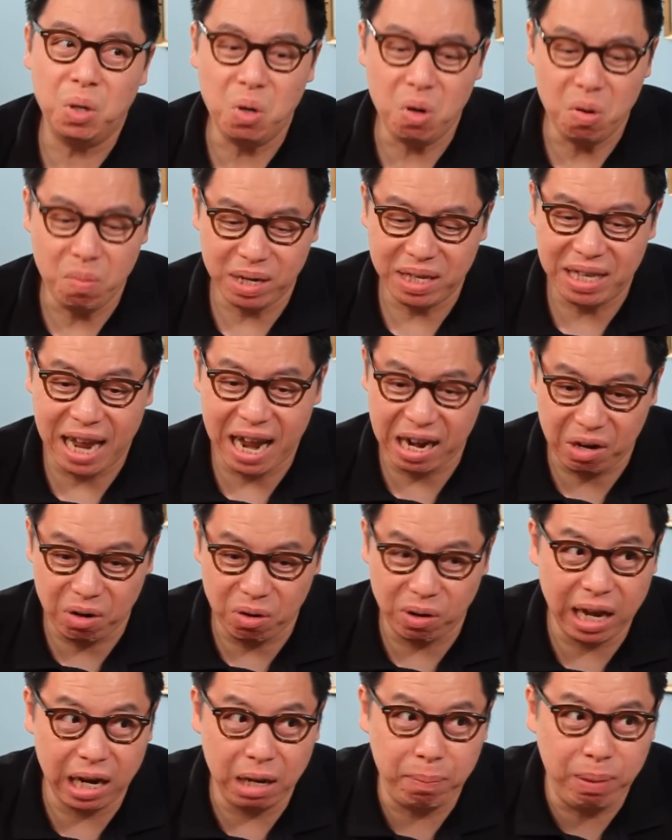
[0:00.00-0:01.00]
I don't know, my
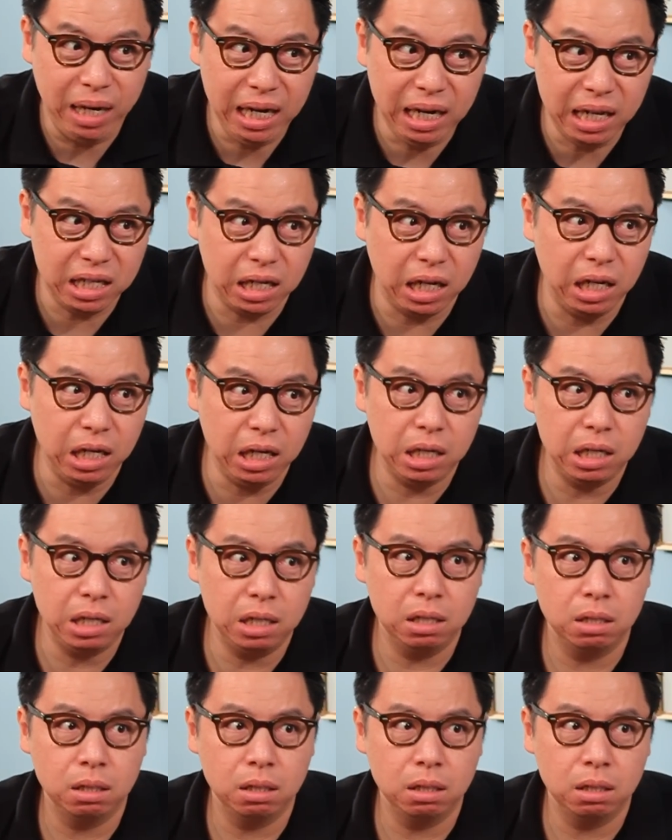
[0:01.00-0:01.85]
Diet Coke had a penis in it.